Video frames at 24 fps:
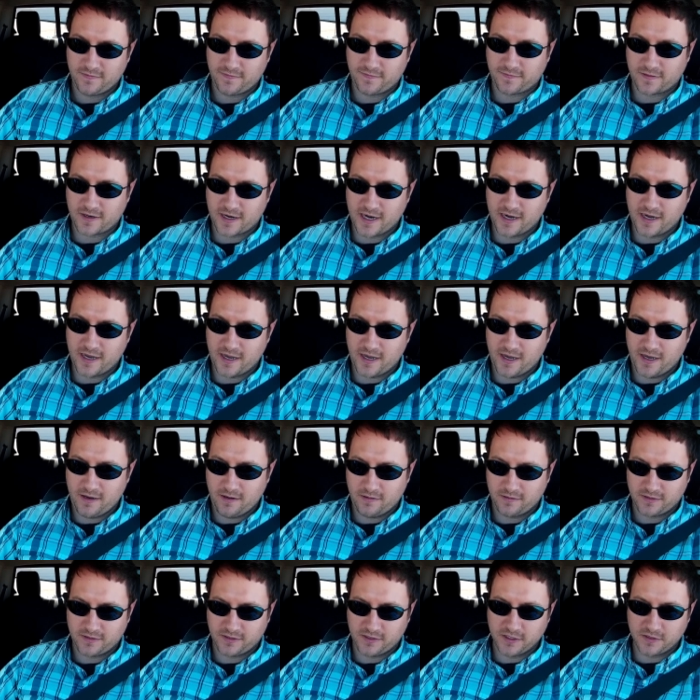Friday,
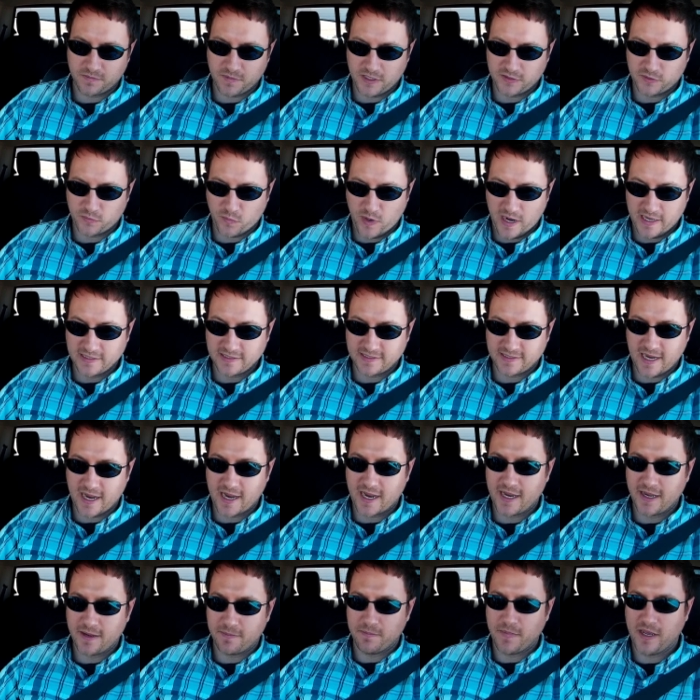excuse me, it's
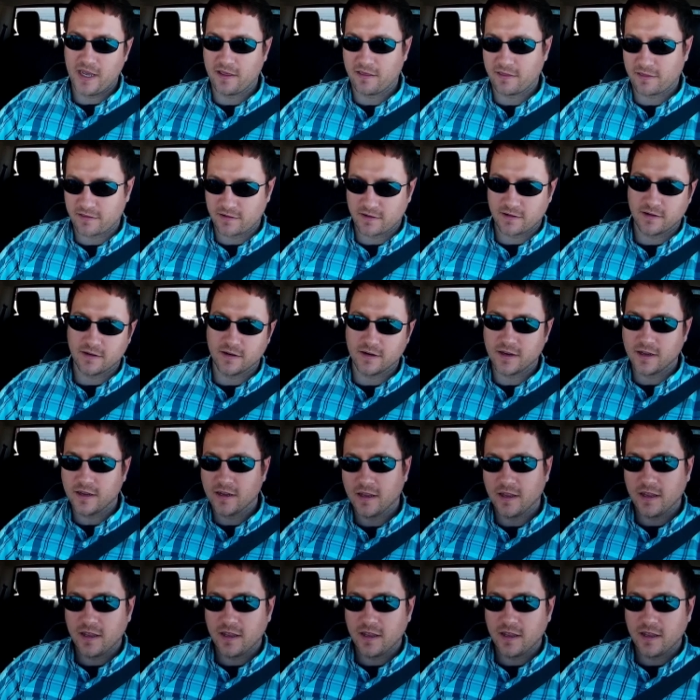Wednesday, May 3rd,